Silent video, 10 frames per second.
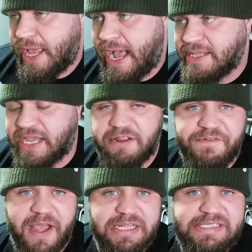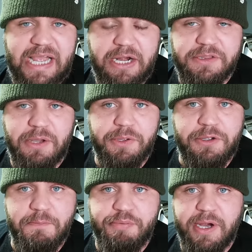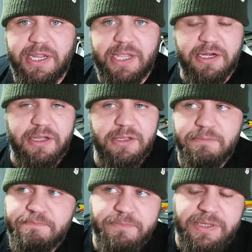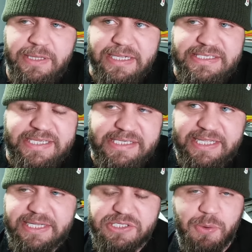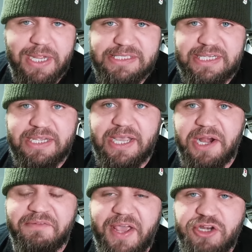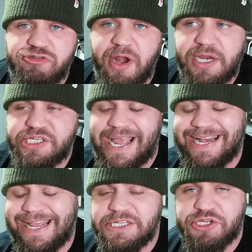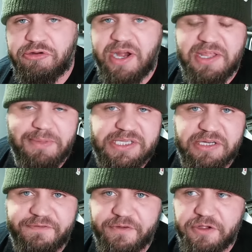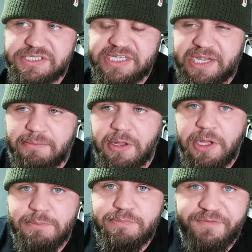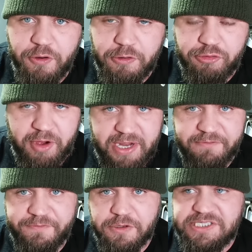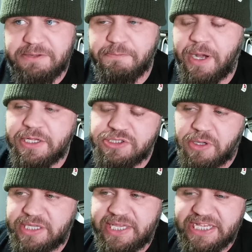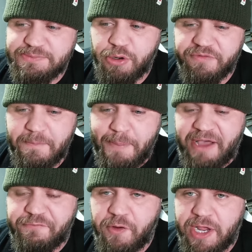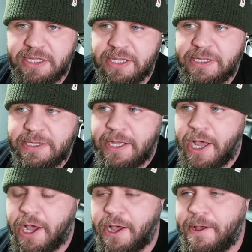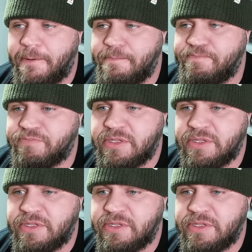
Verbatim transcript: identifying talent that we can bring in at that 16 to 18 kind of age range and integrate them into the first team before creating first team players. So I think he's more of a pathway. Um,